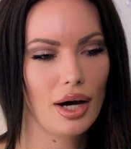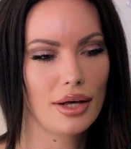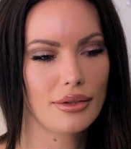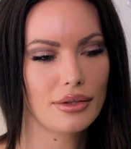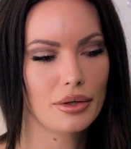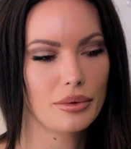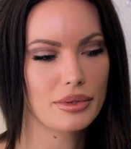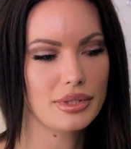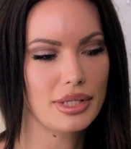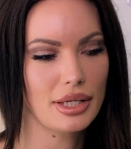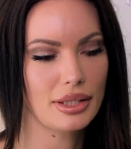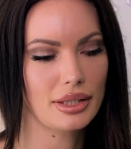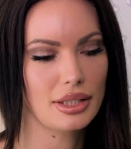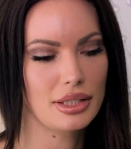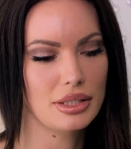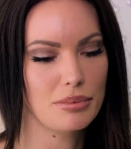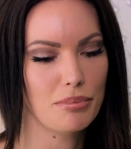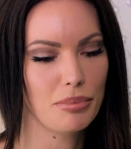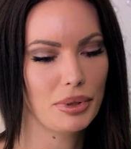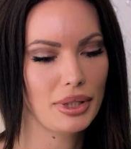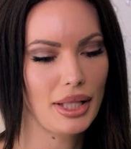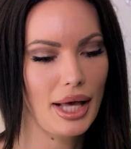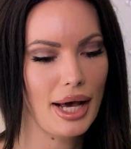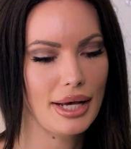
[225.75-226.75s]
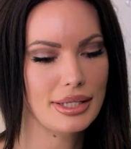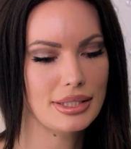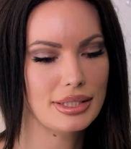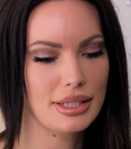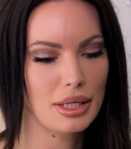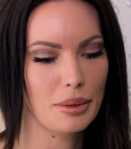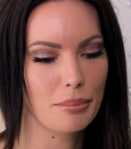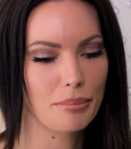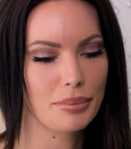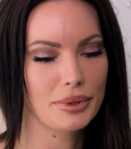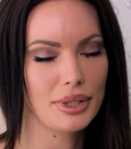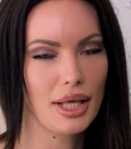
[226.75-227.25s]
there was like these
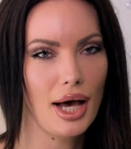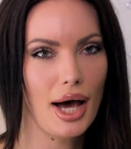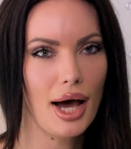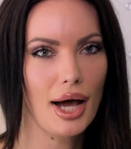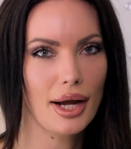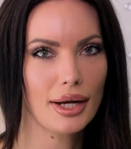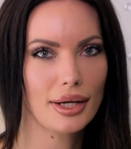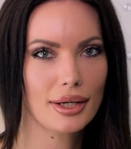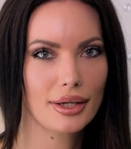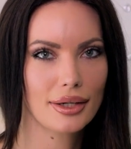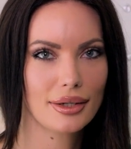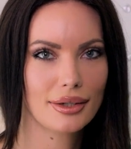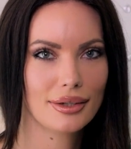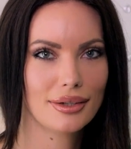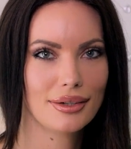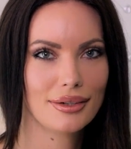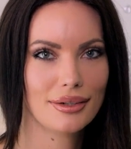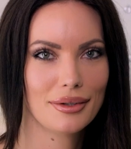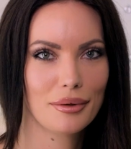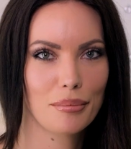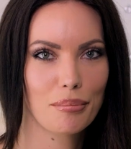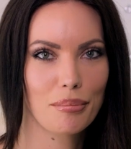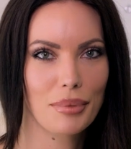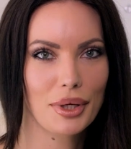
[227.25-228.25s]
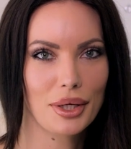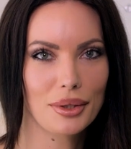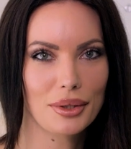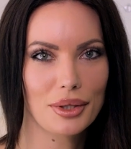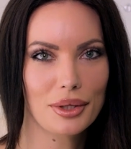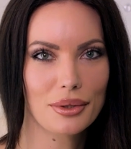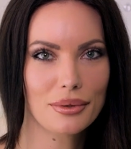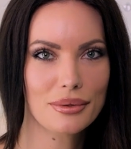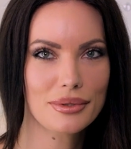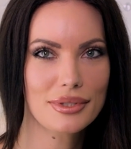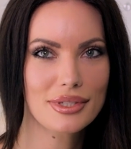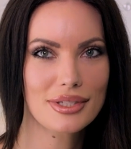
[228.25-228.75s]
plastic black
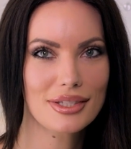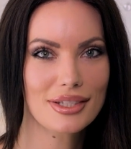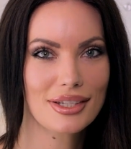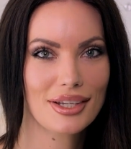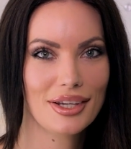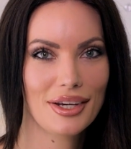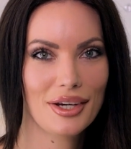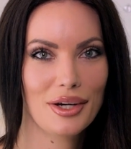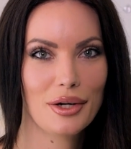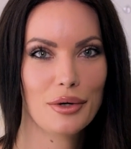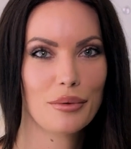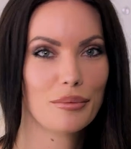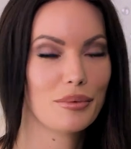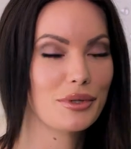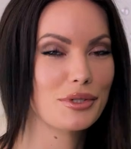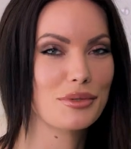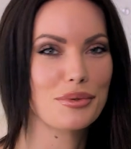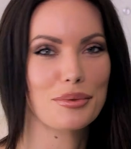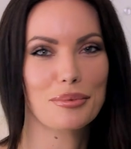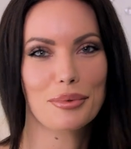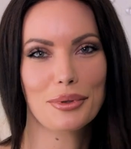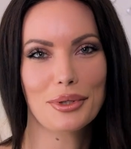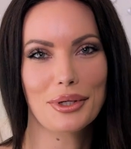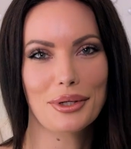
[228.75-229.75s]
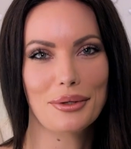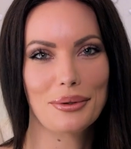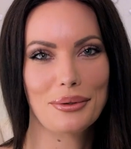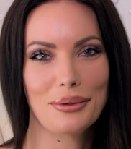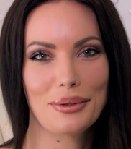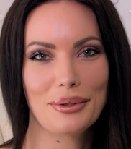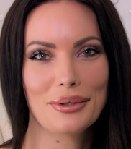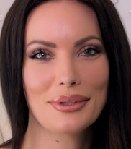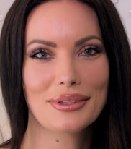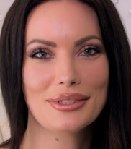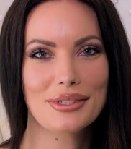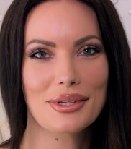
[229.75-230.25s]
pillows, which were pretty
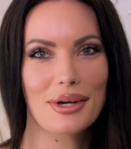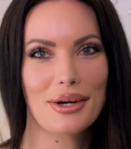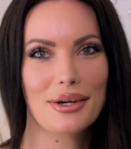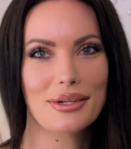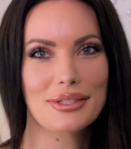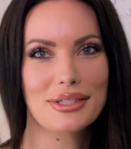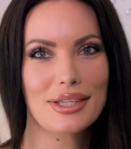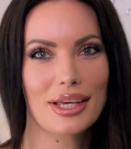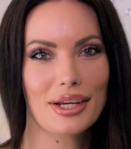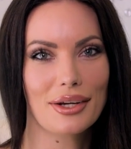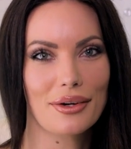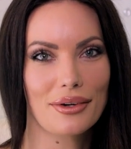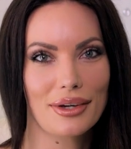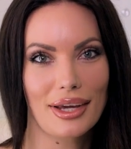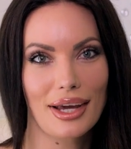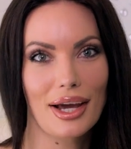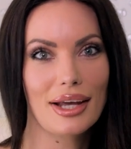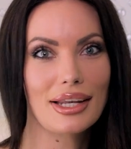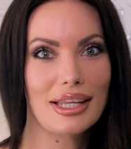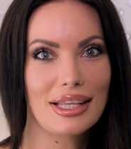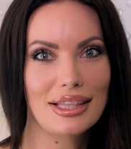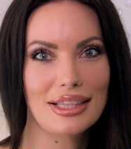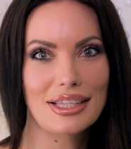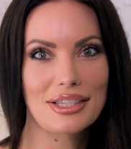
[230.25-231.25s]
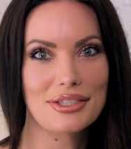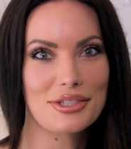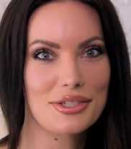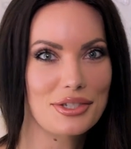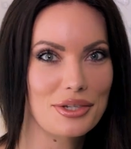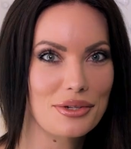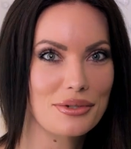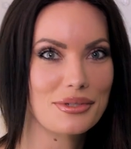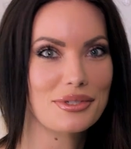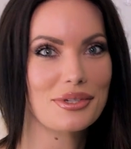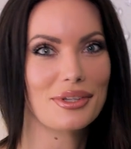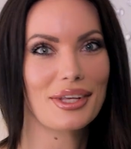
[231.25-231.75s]
cool. So I was like, okay, I need these
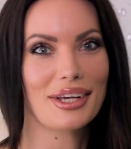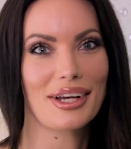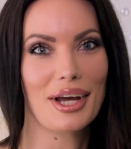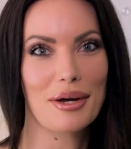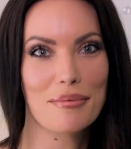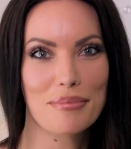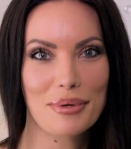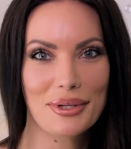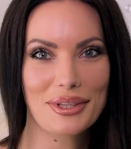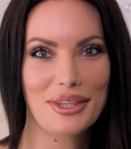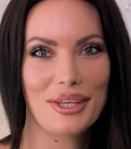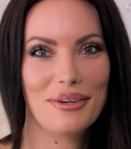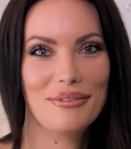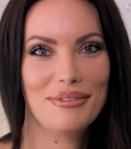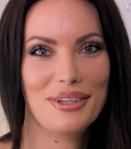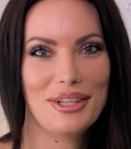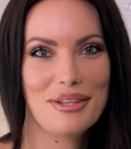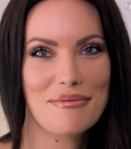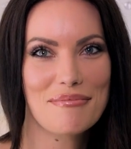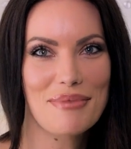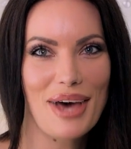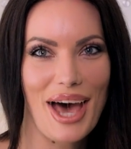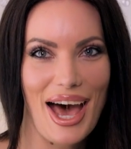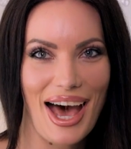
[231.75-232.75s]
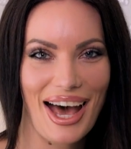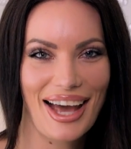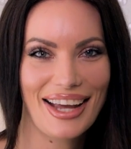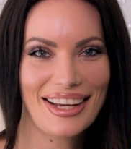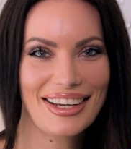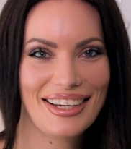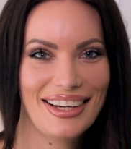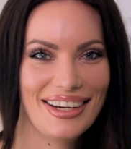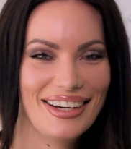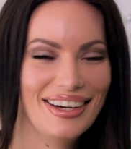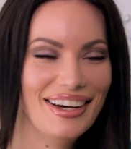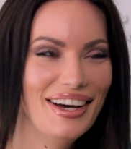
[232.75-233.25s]
too. So like I put them in the
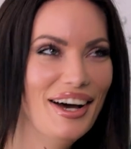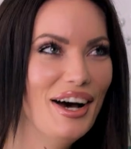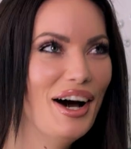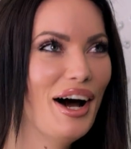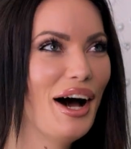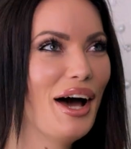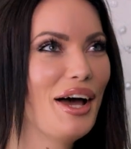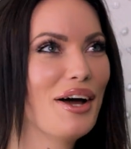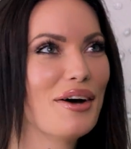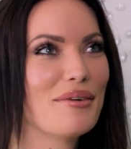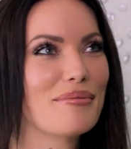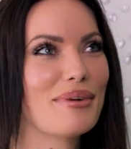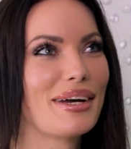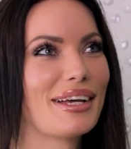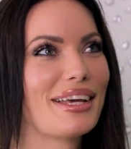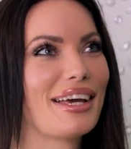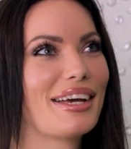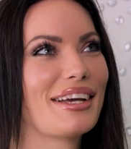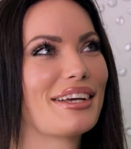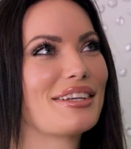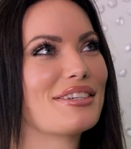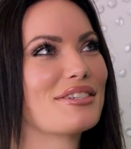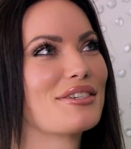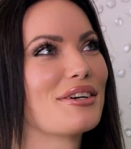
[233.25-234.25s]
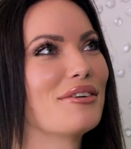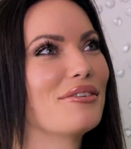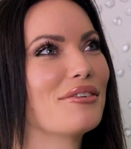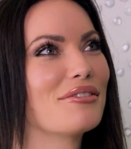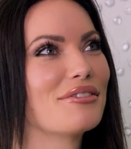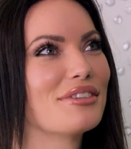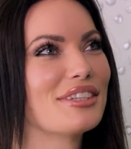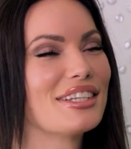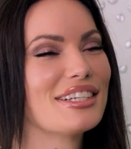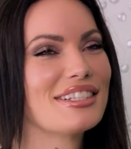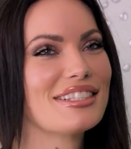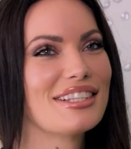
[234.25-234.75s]
bag. I hope I can't get in trouble
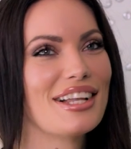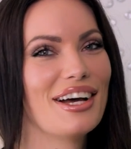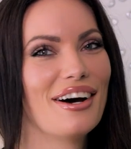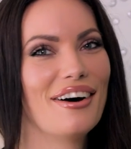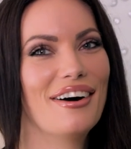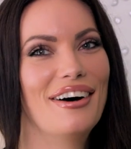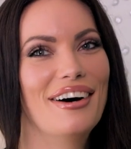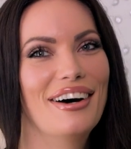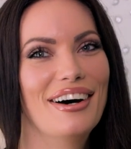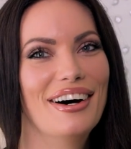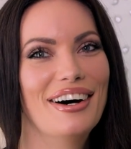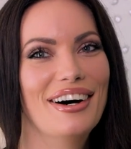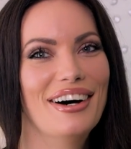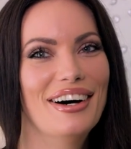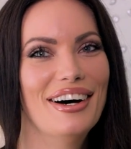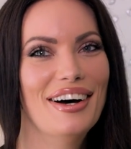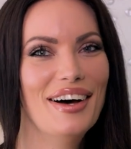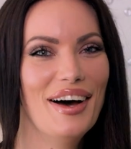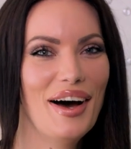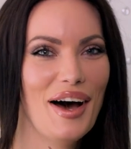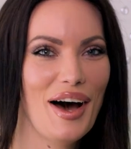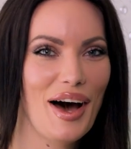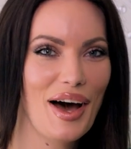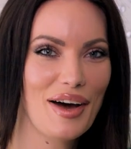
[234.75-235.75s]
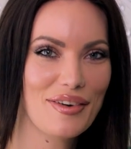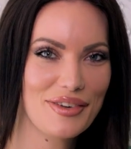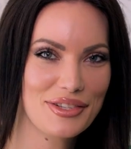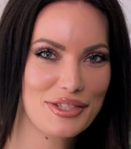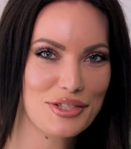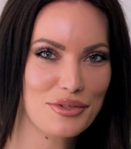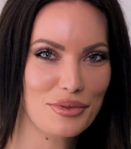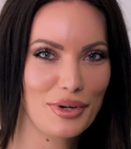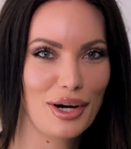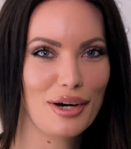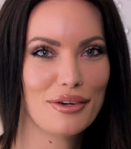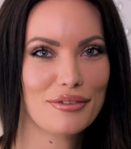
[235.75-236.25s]
for this now. I
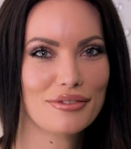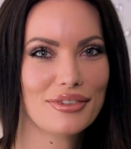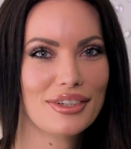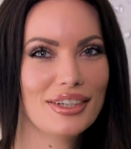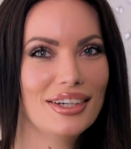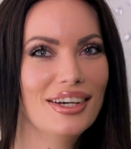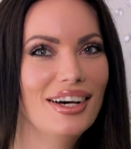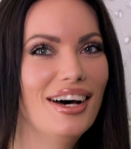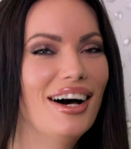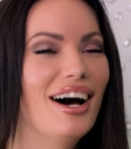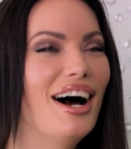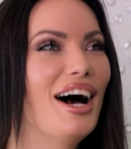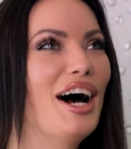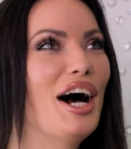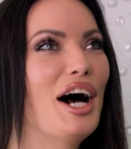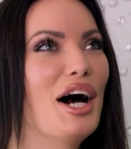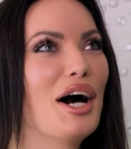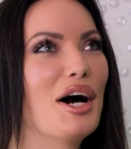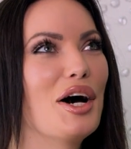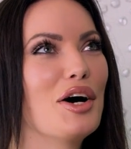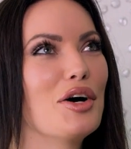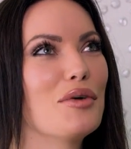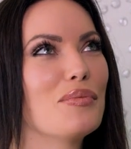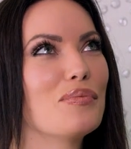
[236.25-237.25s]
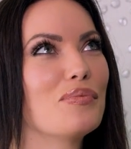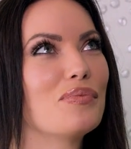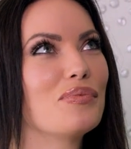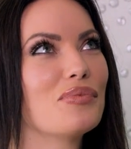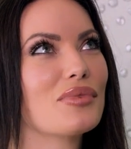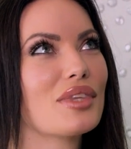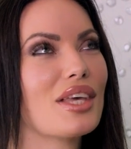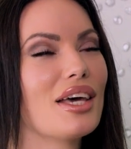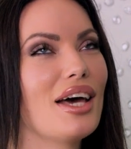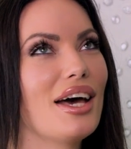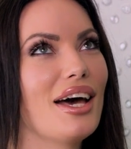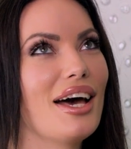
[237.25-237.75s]
was 12.
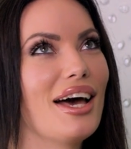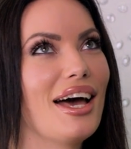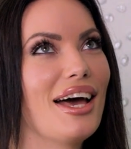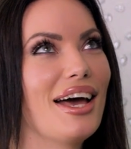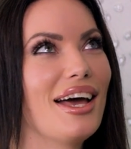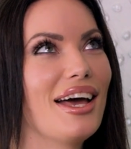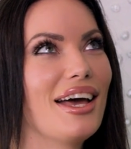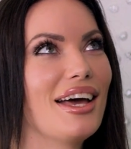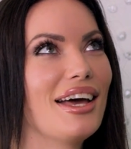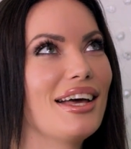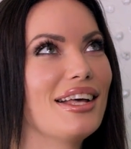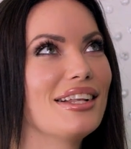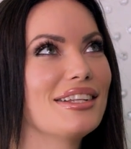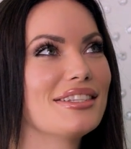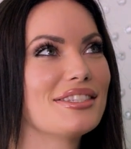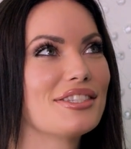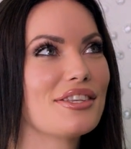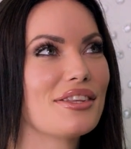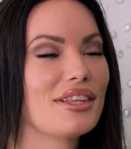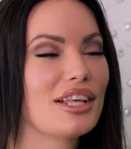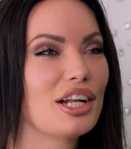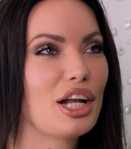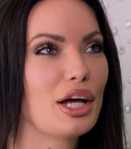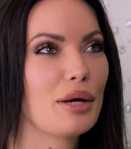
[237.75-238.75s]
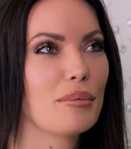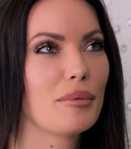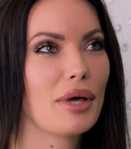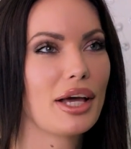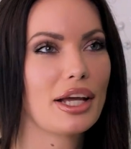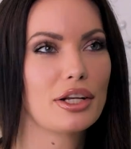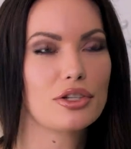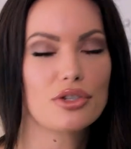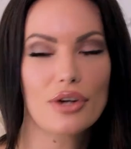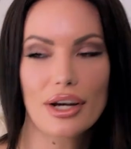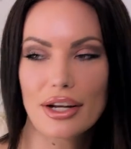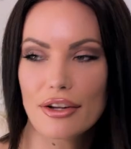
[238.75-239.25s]
And so then I'm
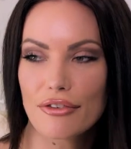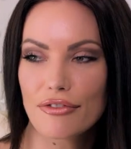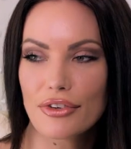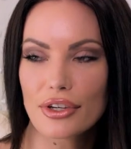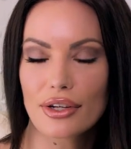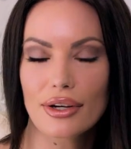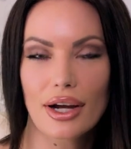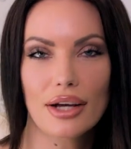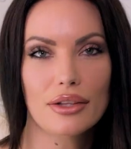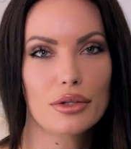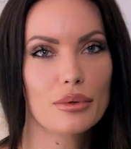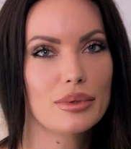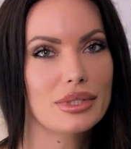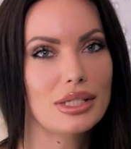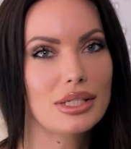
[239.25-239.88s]
like trying to figure out, there